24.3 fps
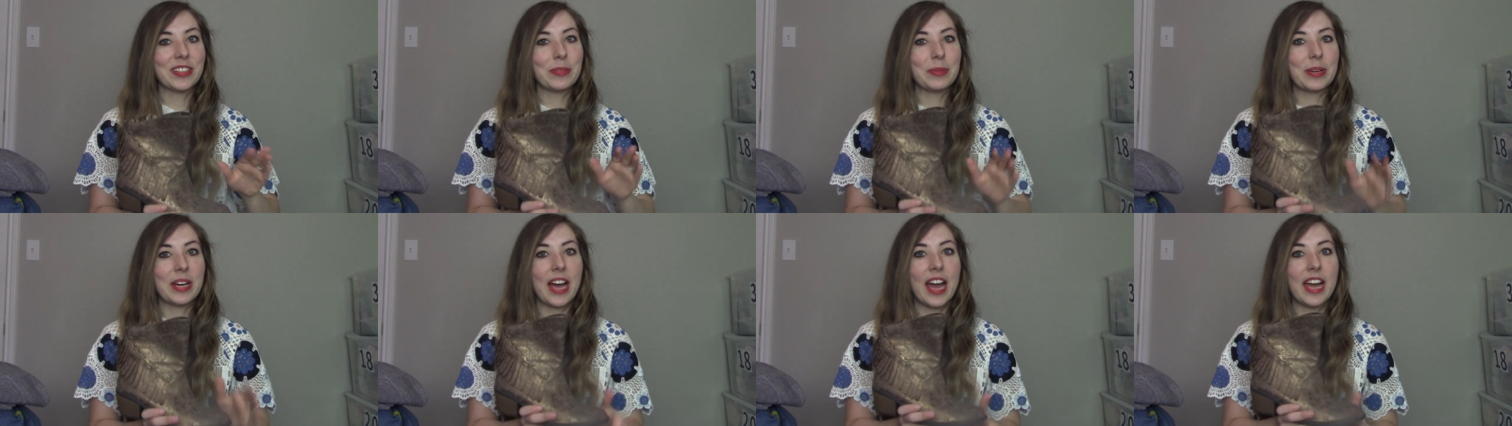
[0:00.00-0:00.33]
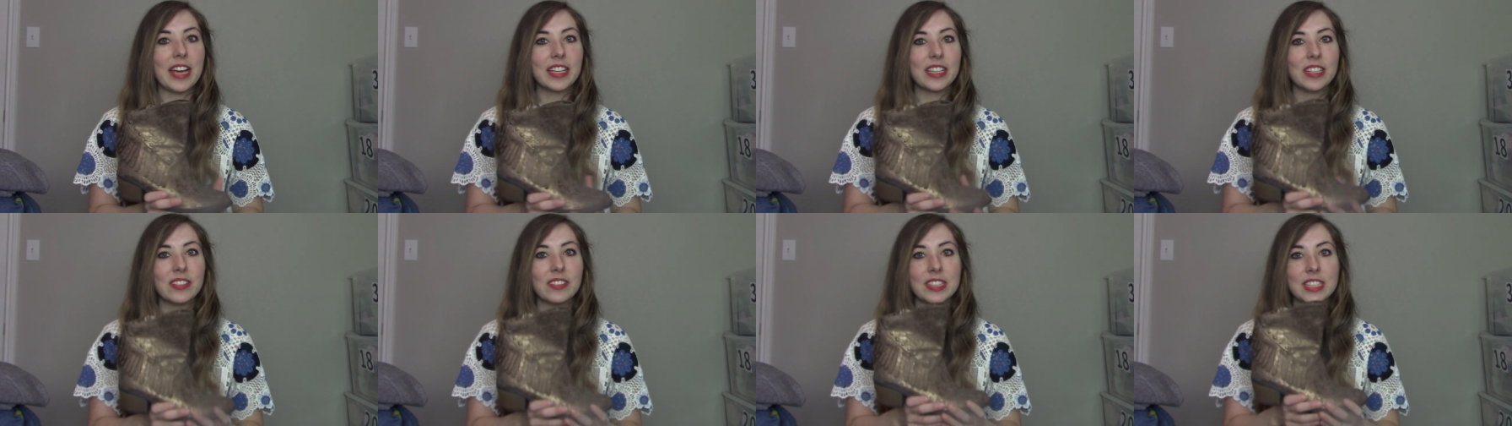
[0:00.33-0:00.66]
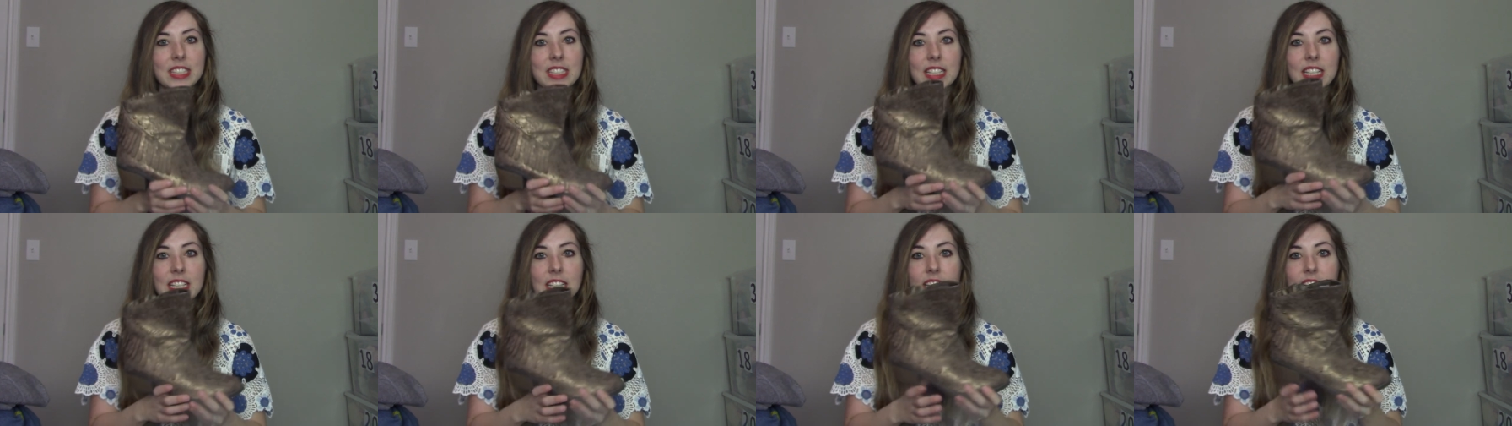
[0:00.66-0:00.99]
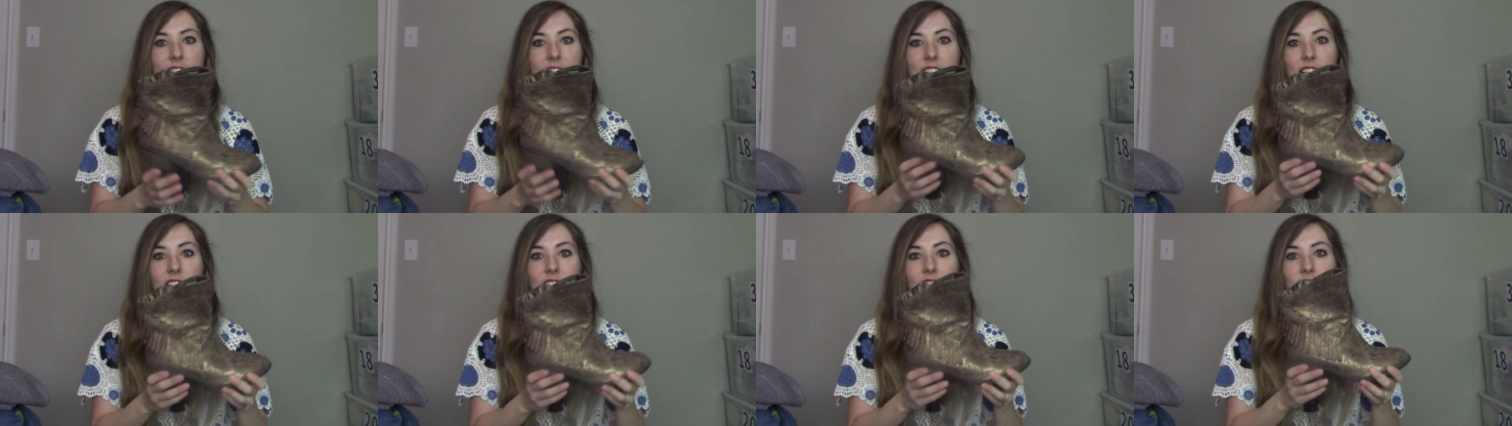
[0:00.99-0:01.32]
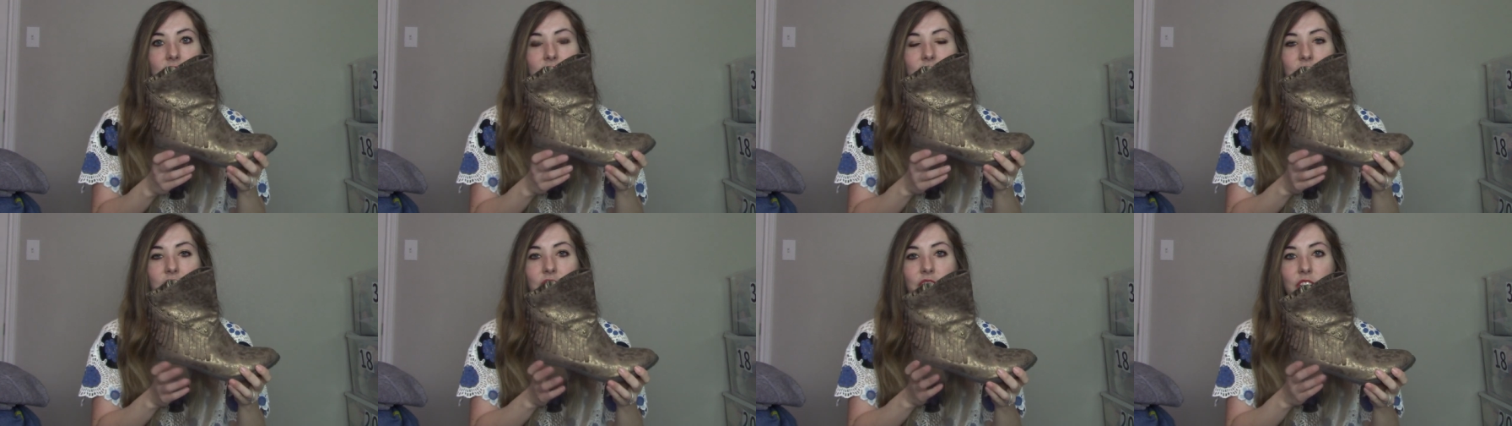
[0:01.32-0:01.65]
but I could even see like a
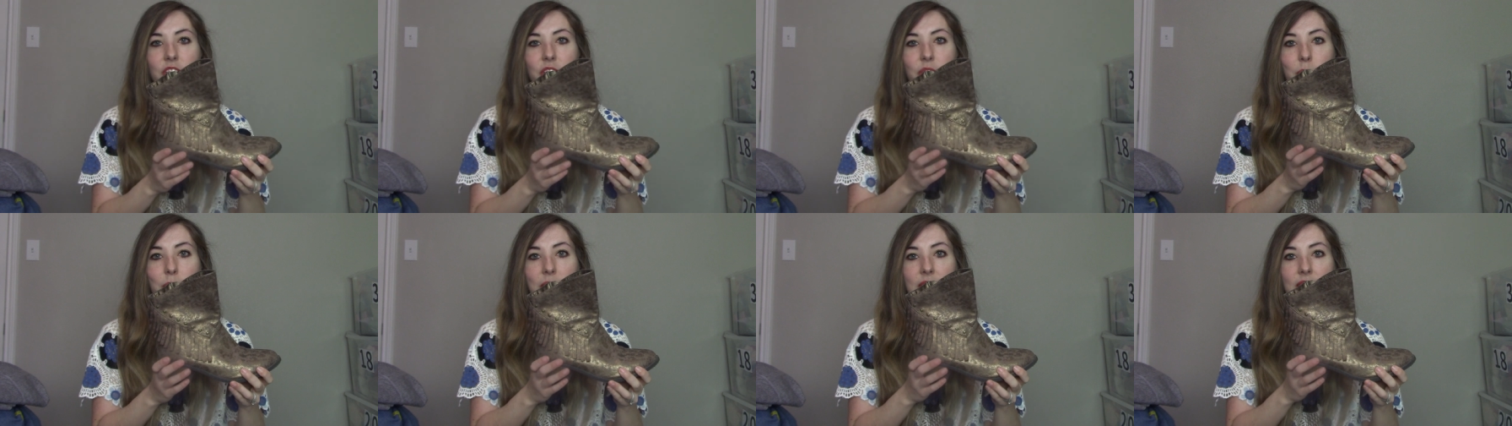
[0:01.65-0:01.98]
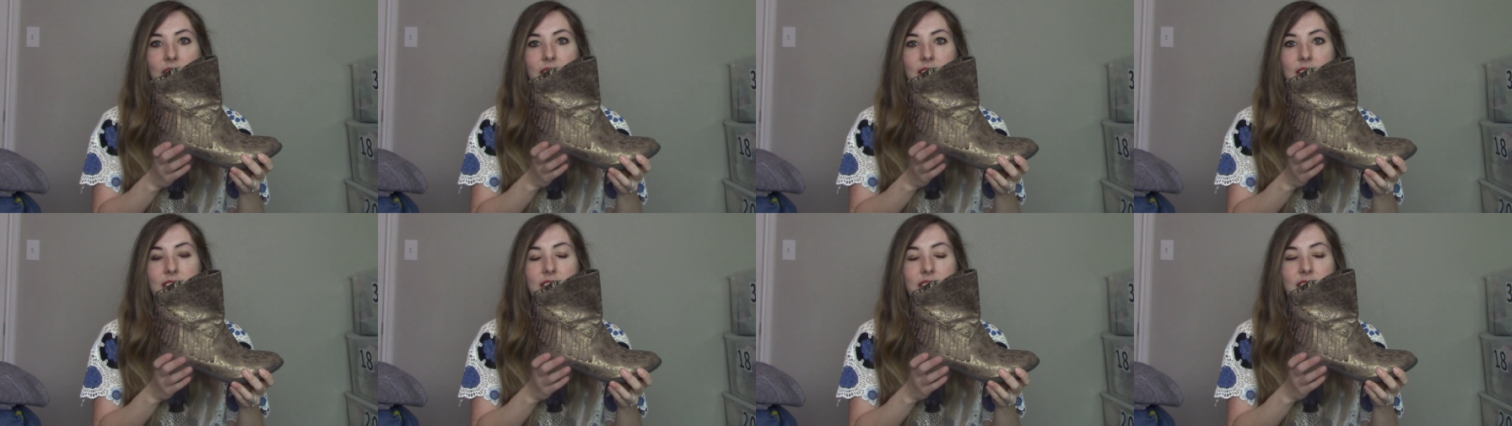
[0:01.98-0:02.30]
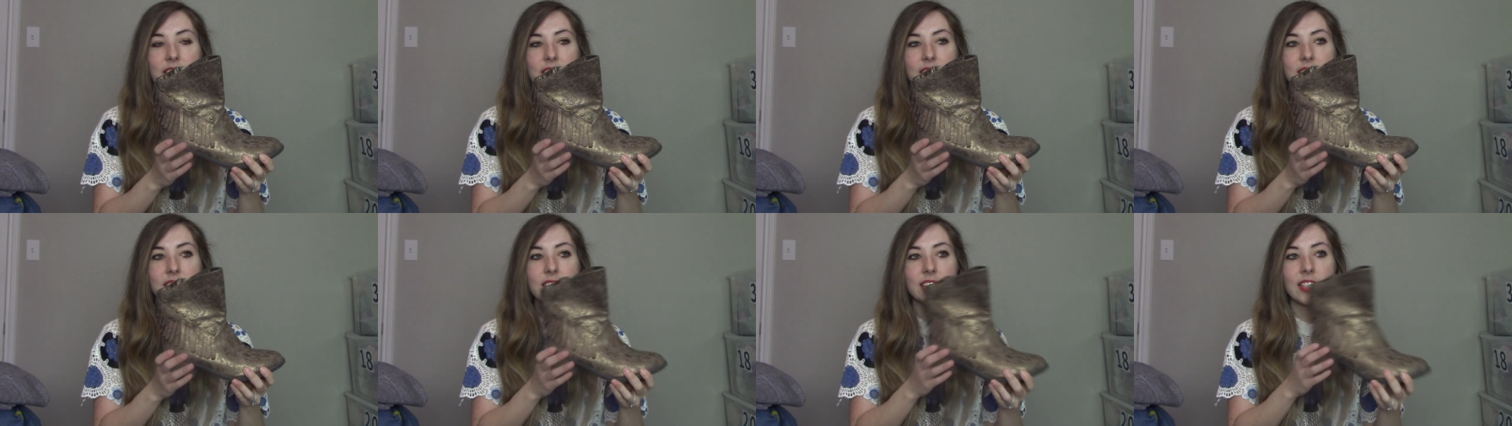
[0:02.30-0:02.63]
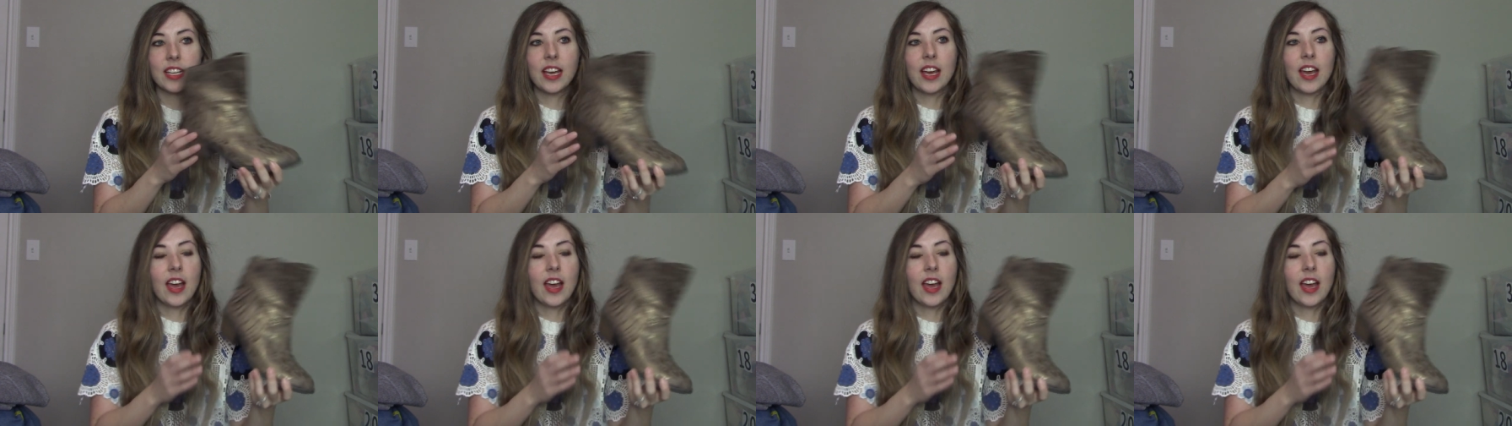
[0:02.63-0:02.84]
little girl wearing these.